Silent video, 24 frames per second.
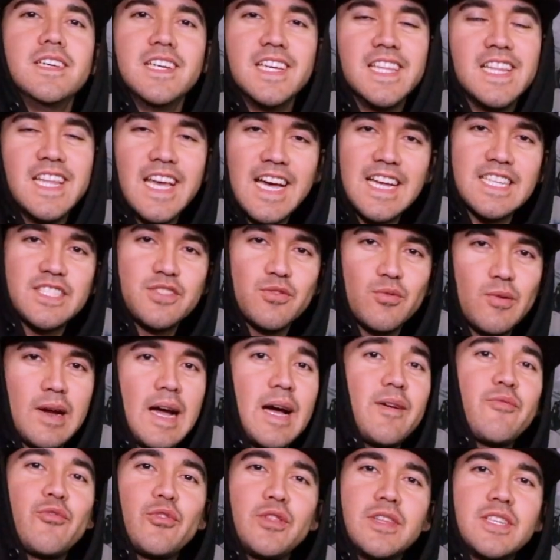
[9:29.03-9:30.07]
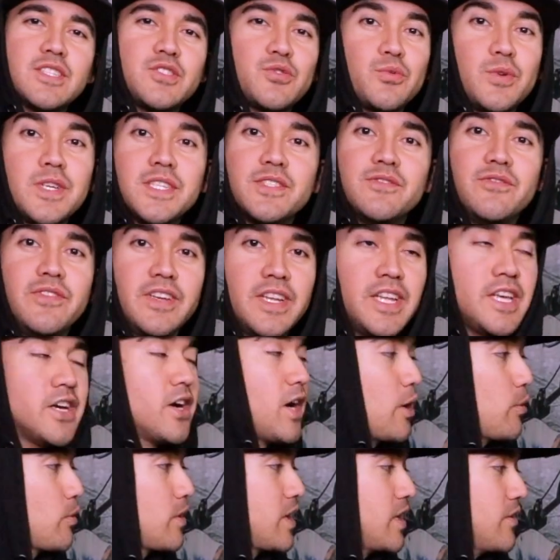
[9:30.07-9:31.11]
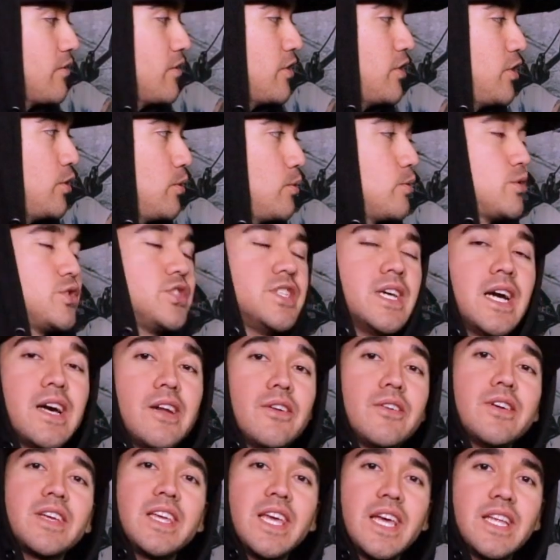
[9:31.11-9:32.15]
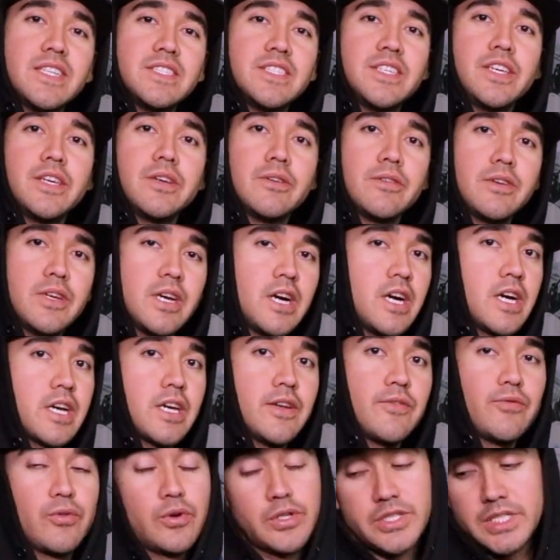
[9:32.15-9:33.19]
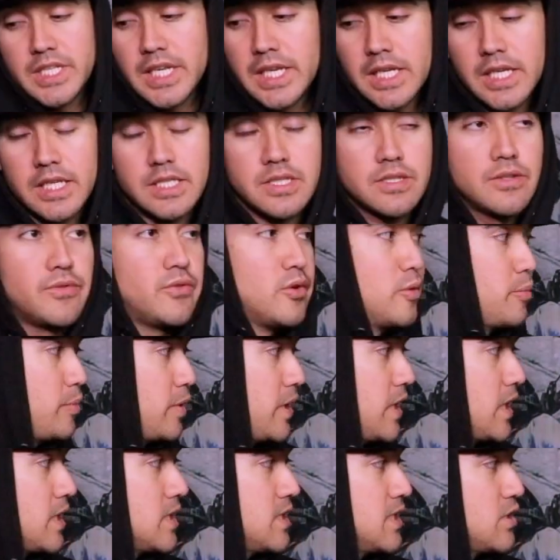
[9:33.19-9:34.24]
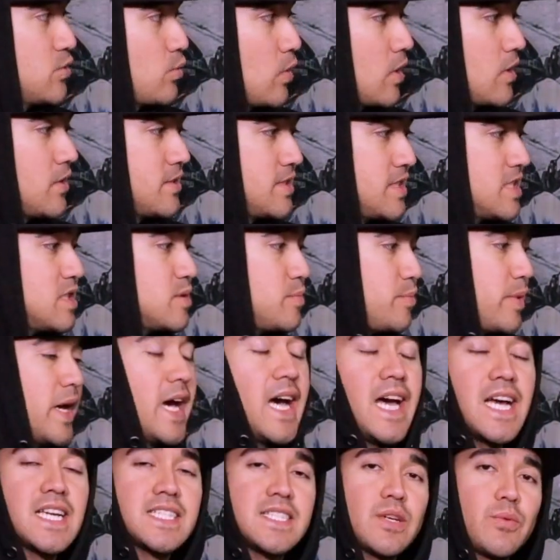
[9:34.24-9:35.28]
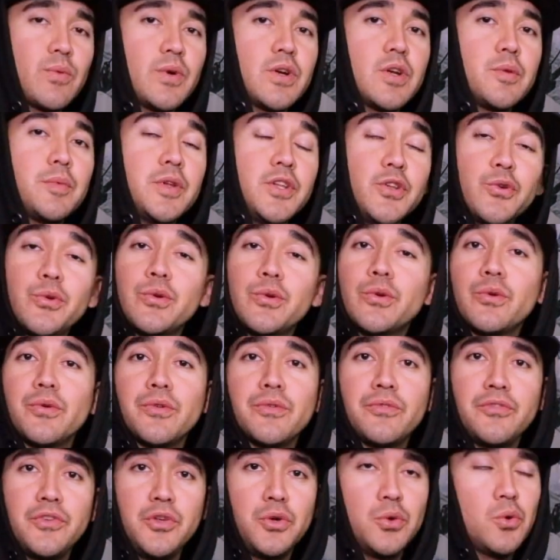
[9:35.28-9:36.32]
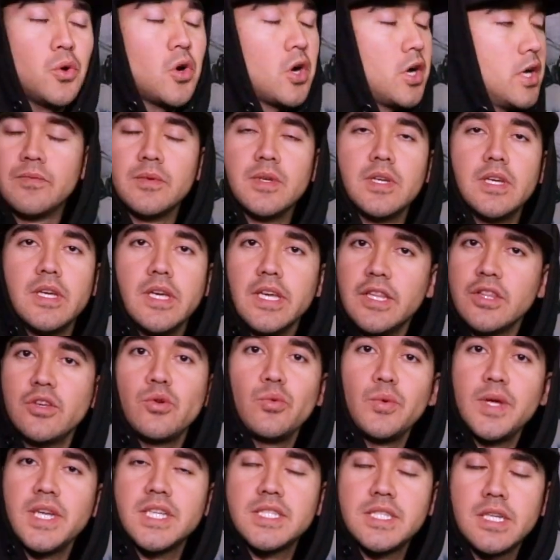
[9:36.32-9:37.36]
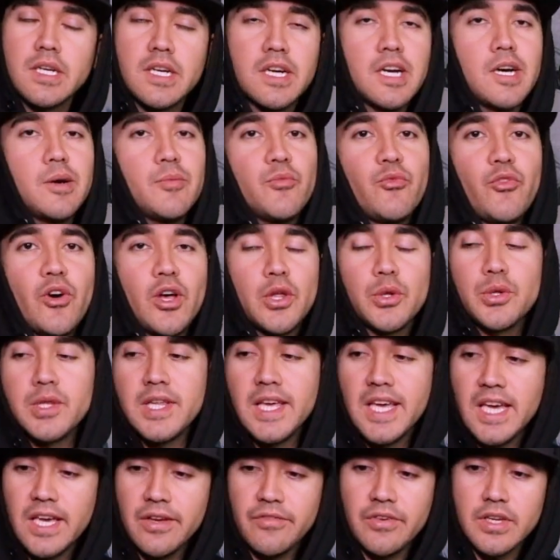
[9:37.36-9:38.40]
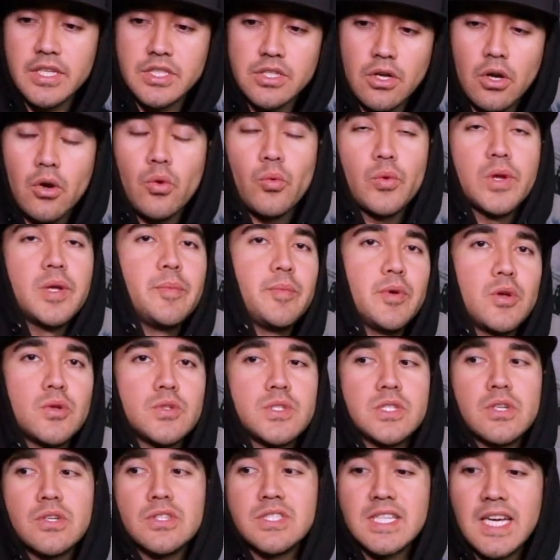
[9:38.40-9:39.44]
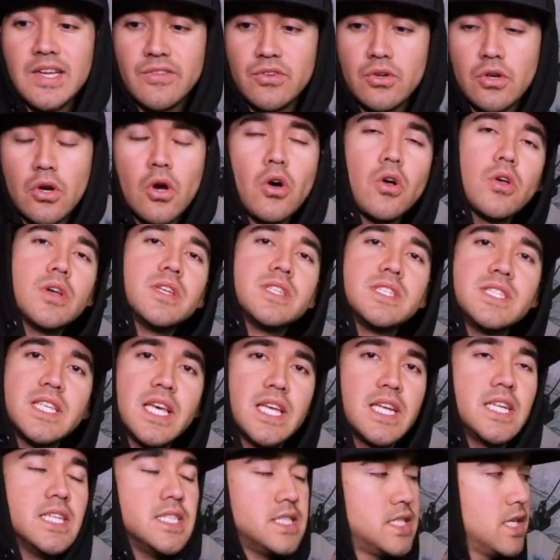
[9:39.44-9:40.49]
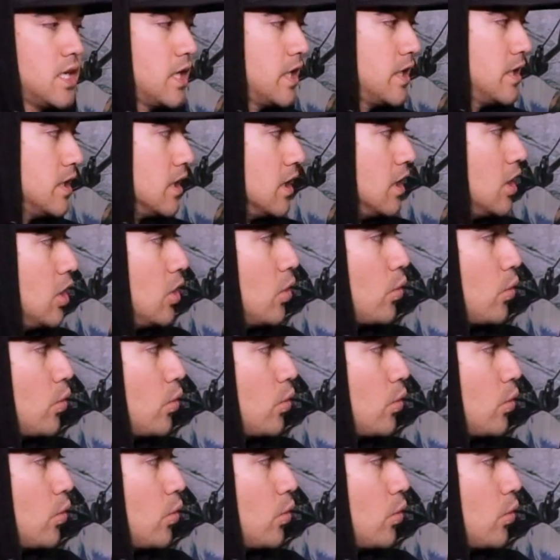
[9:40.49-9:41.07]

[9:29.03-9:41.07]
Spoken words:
And that's a wrap for this week's video. I want to give a huge shout out again to Kuryakin for sending us the foot pegs as well as these bags that we're going to be doing a review on. In the weeks to come following the FXR rebuild series, after all is said and done,